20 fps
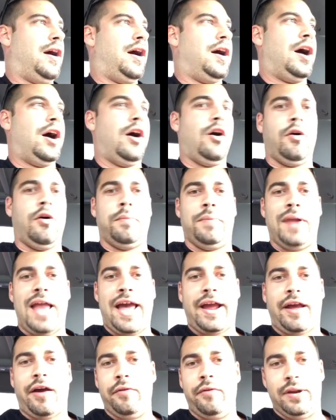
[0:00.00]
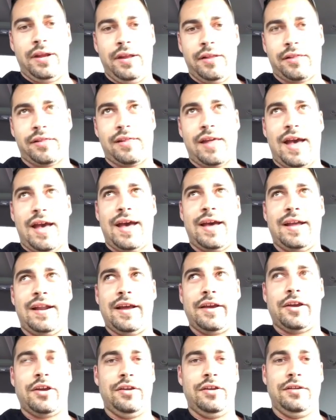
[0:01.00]
all black on the inside.
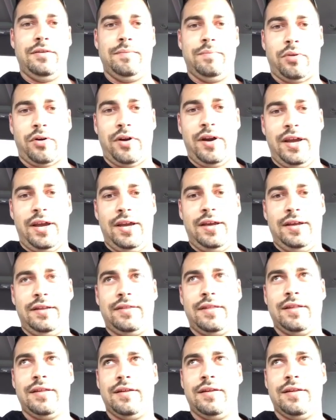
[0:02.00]
I couldn't breathe.